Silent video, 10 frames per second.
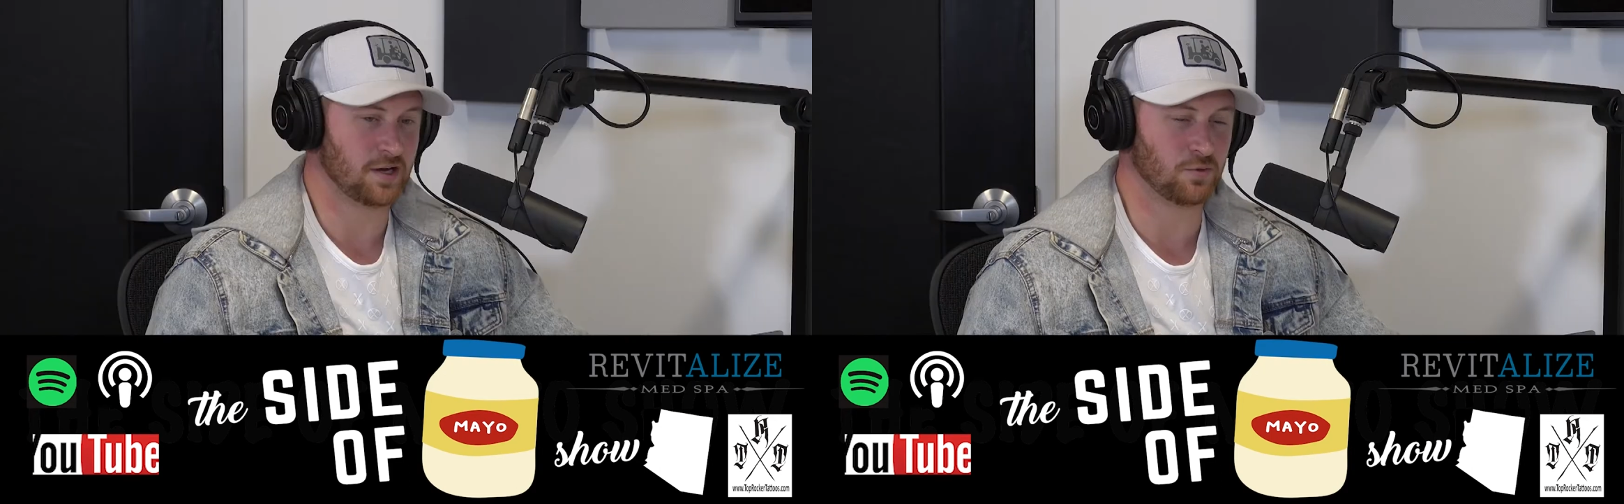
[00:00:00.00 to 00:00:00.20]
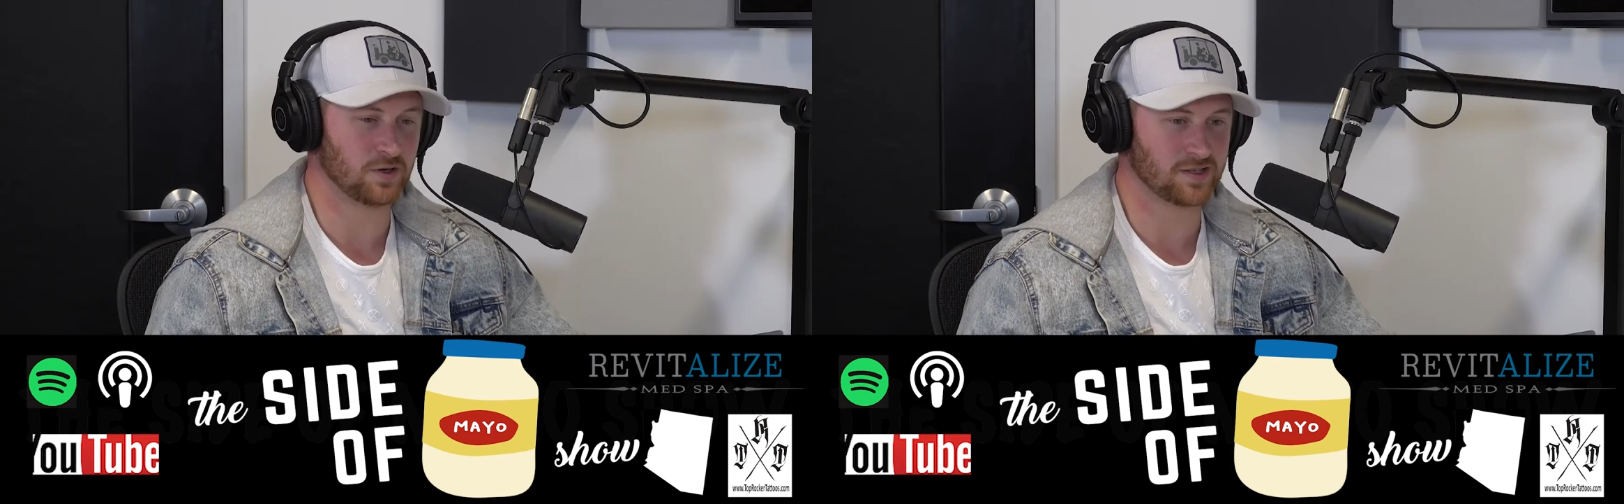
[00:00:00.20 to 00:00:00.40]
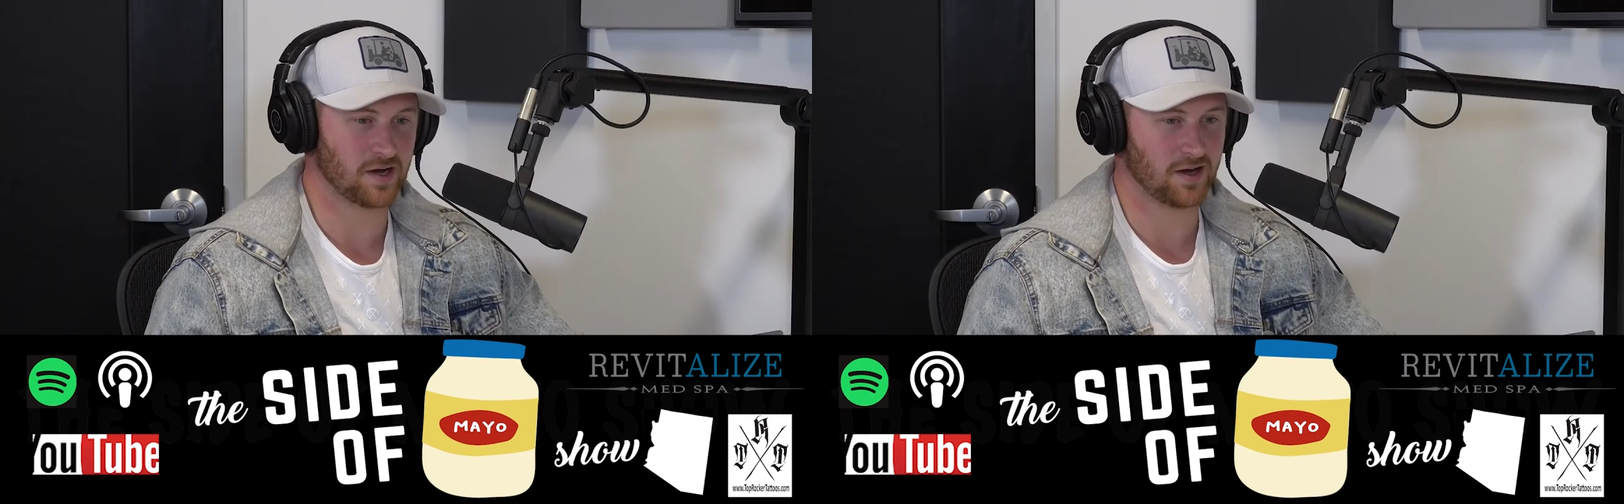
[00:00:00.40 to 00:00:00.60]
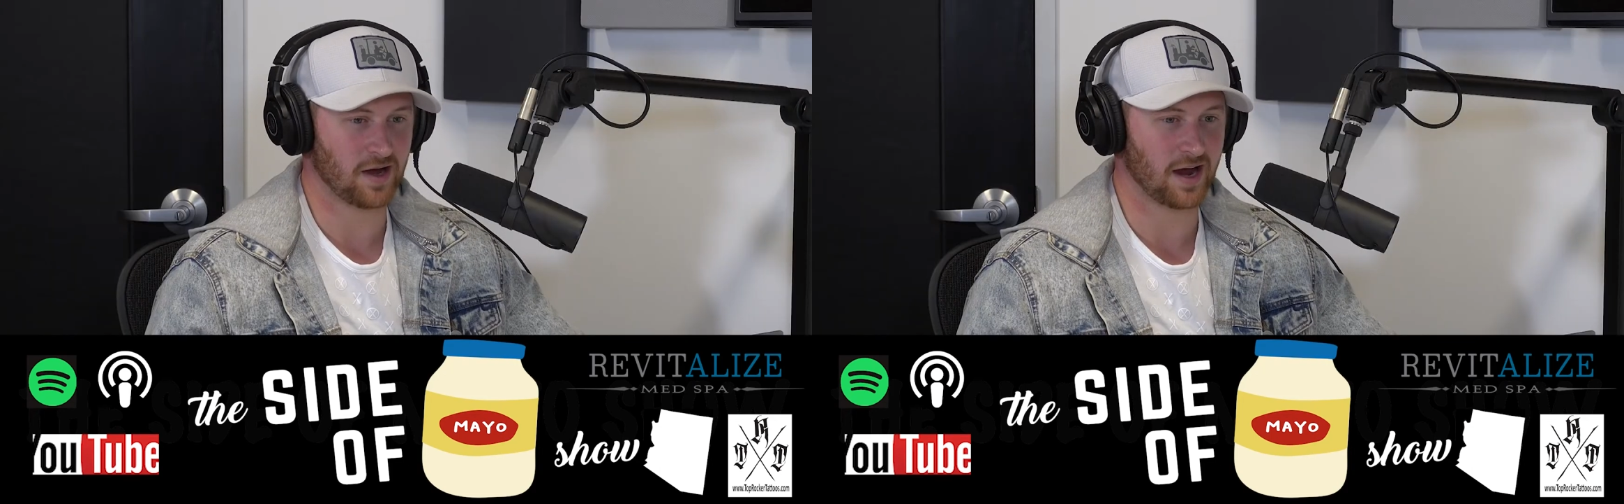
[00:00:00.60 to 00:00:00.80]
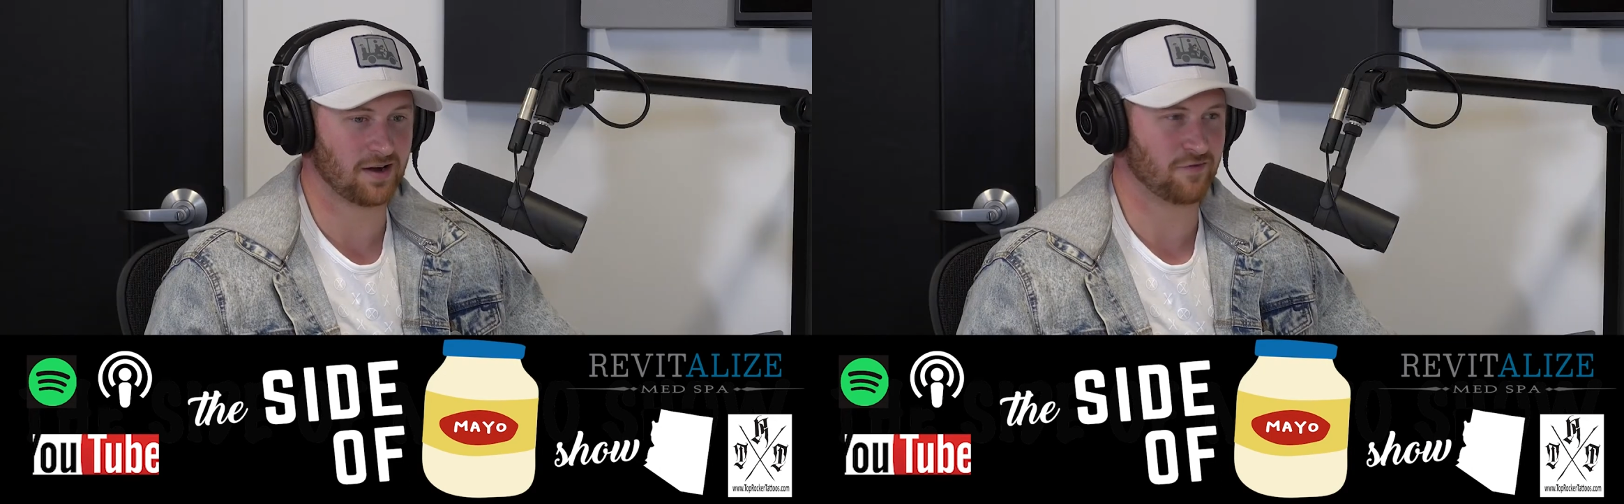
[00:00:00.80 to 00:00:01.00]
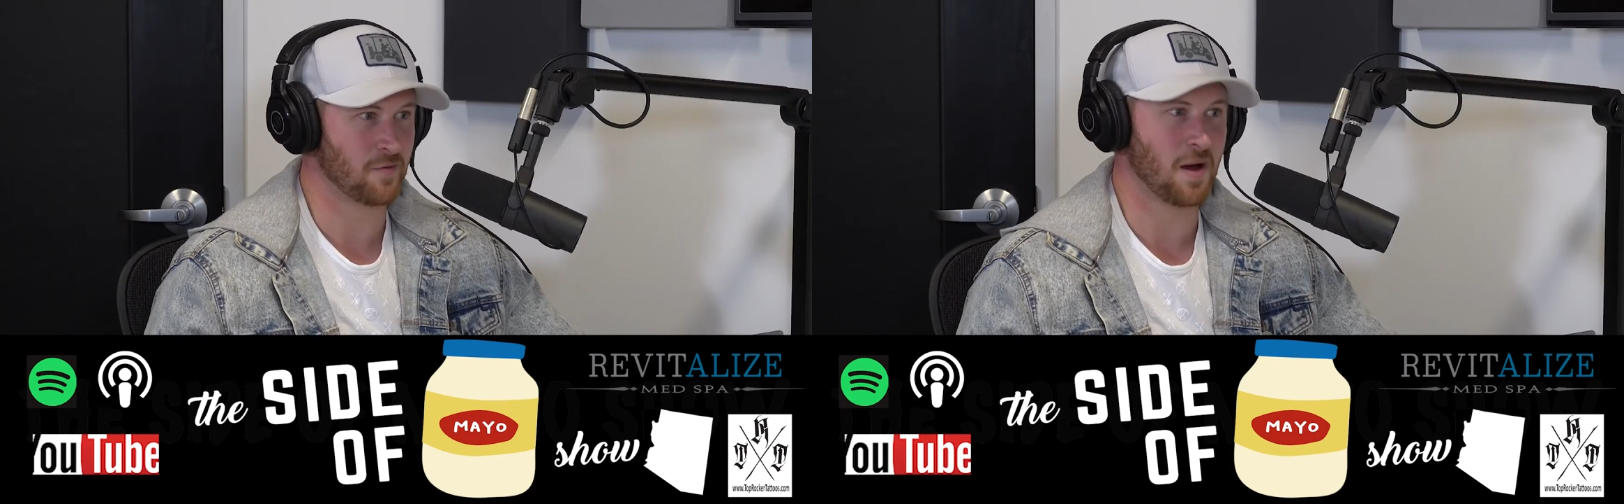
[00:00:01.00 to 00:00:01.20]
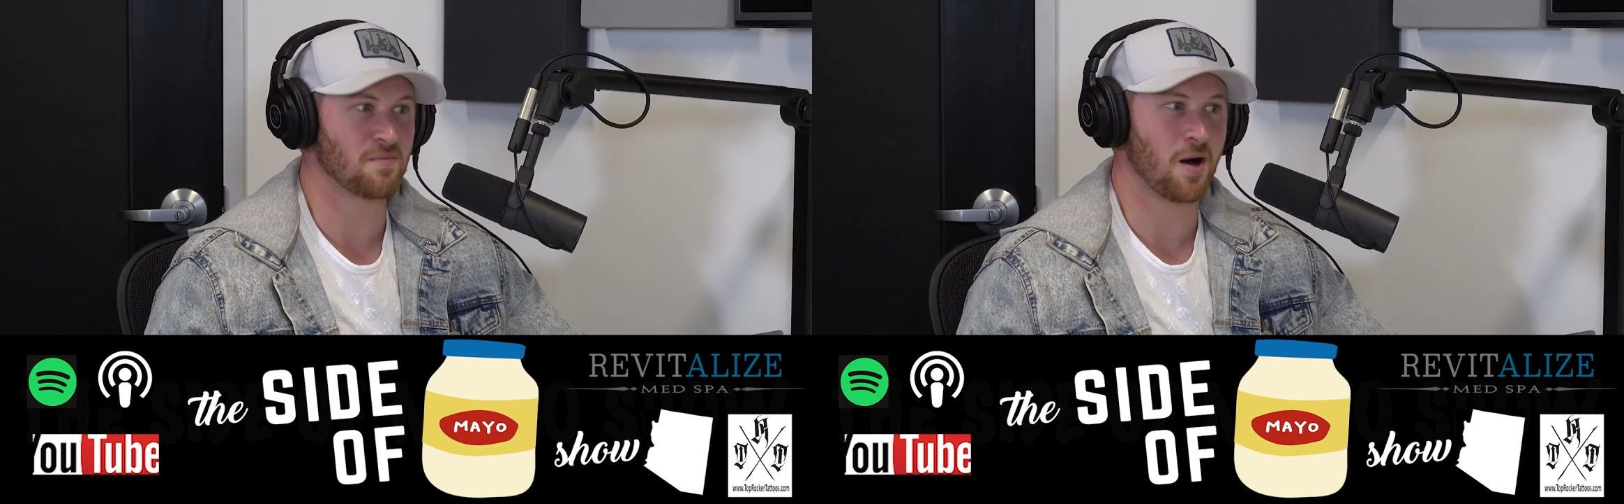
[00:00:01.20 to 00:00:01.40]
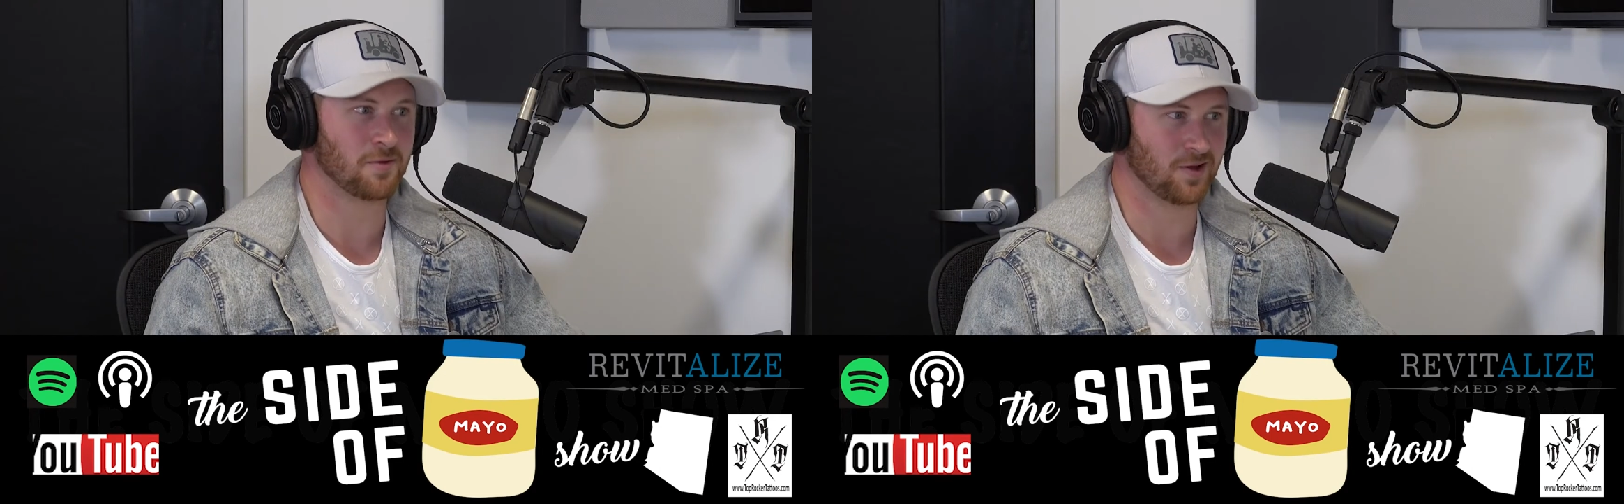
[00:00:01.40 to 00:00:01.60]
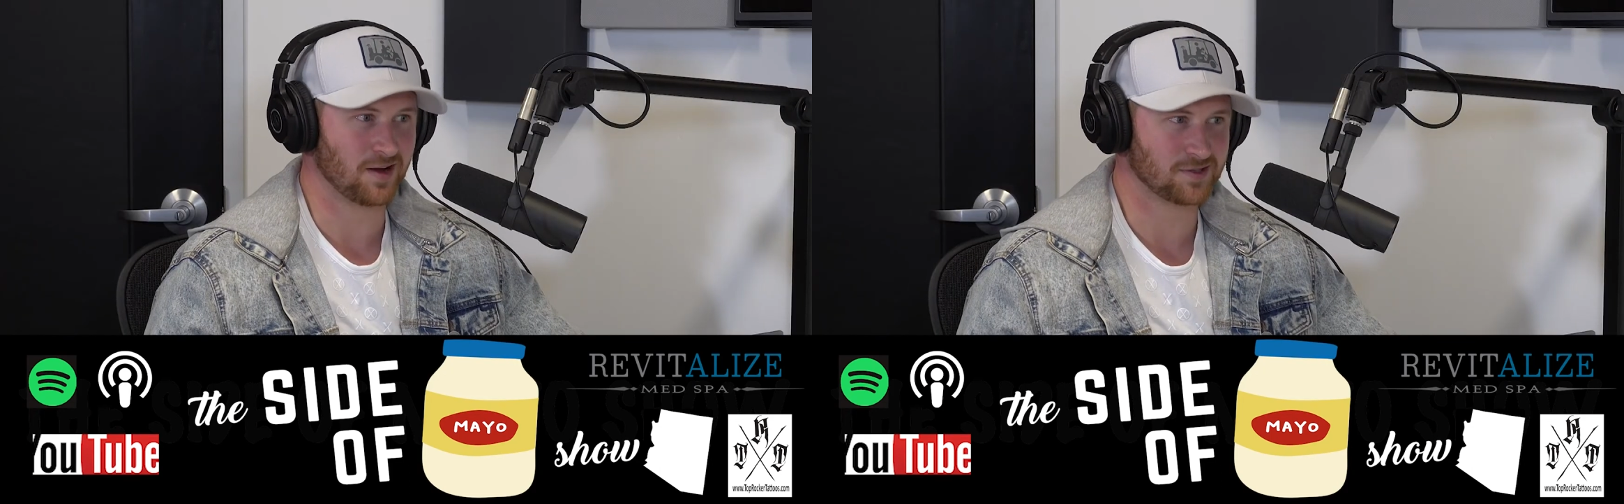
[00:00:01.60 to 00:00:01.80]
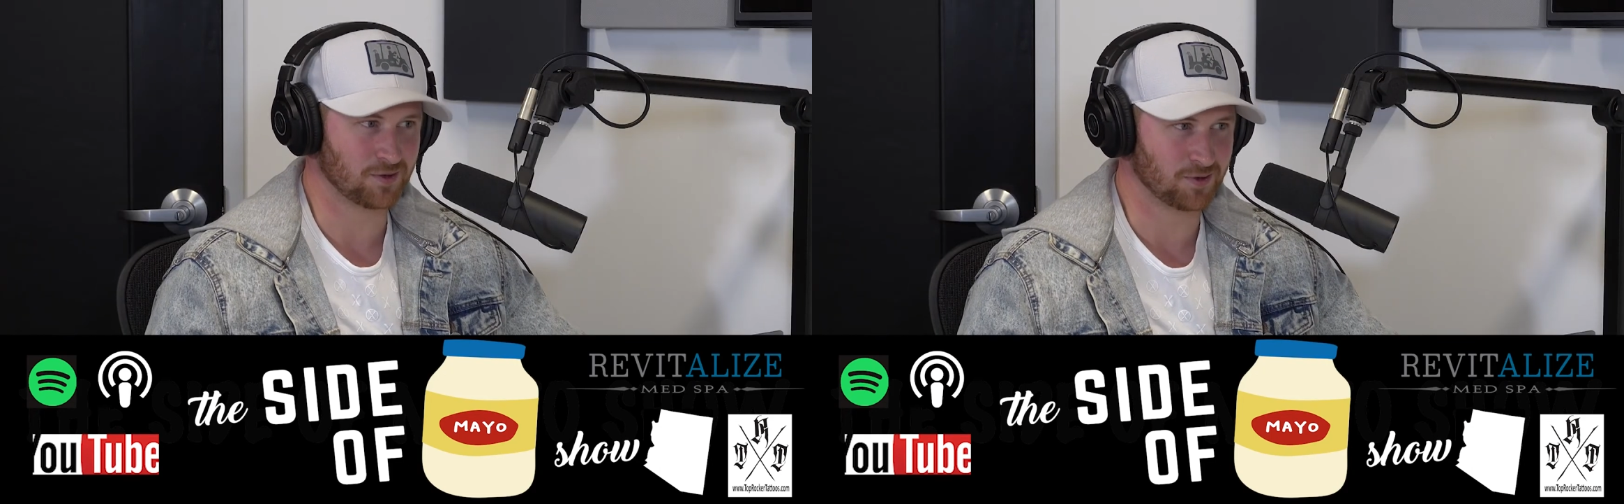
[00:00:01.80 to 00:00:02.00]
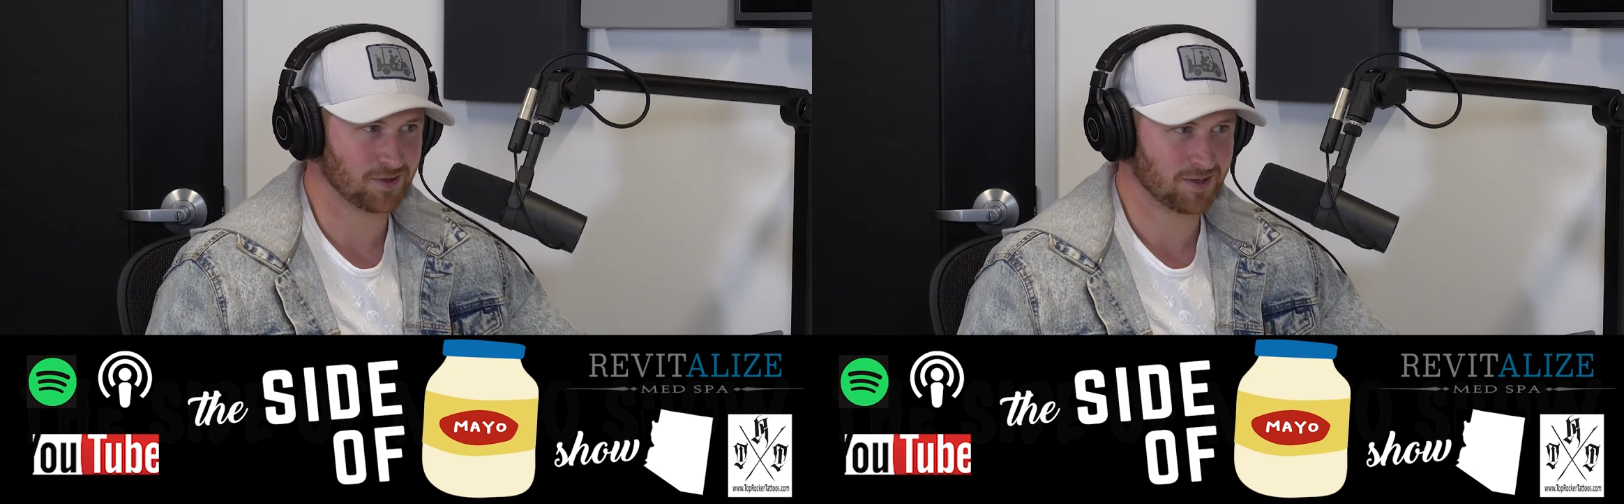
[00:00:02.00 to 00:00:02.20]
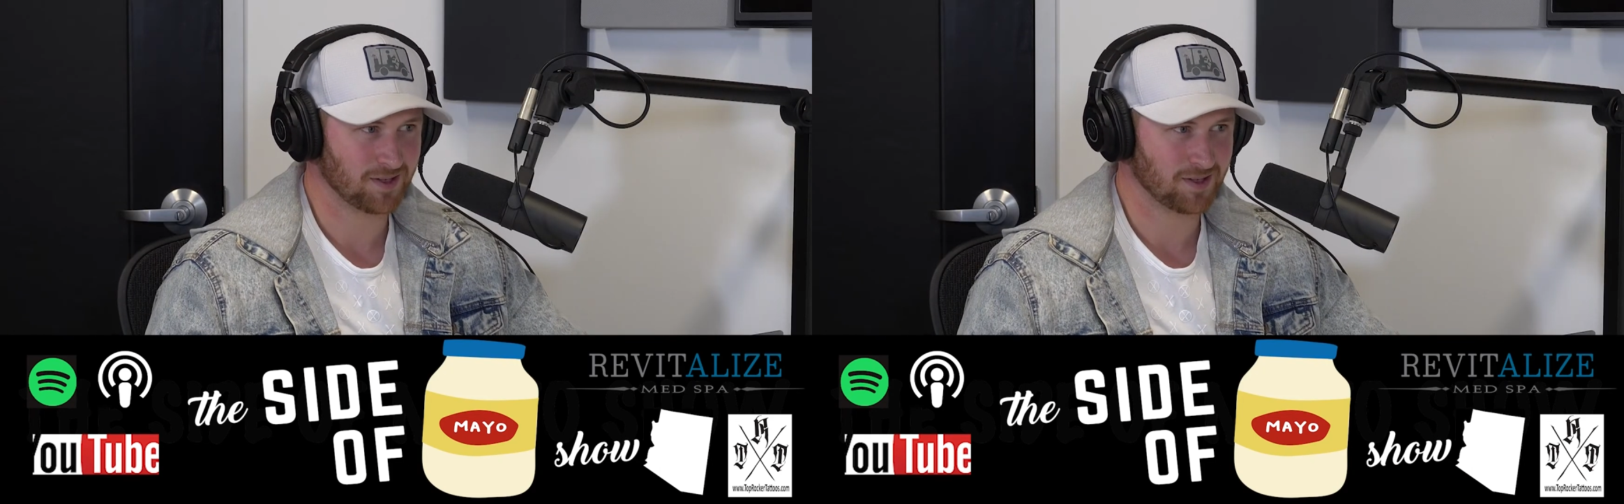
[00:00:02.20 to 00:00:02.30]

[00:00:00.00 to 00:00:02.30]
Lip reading: was I get it from my mom a lot too.